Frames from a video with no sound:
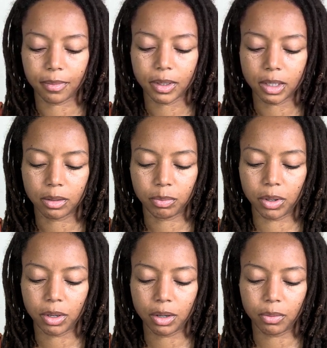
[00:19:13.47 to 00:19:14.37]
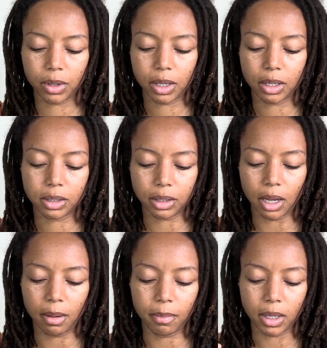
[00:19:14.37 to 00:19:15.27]
Spirit, what is
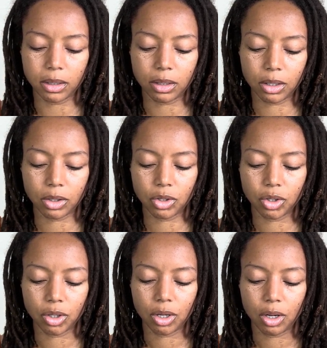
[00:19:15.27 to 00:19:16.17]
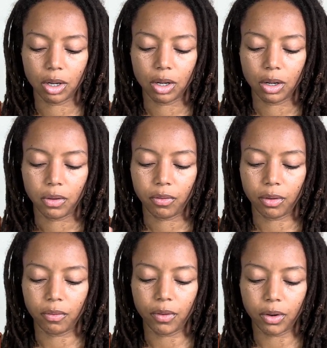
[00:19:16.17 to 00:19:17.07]
a message
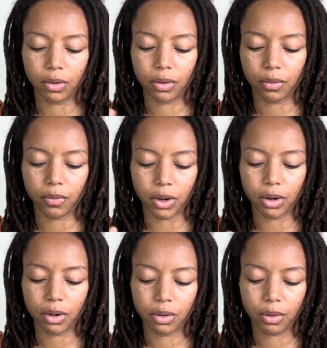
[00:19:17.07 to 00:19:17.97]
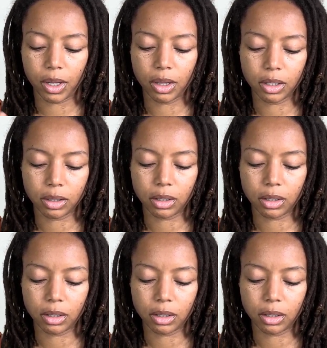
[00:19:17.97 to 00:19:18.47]
for Virgo at this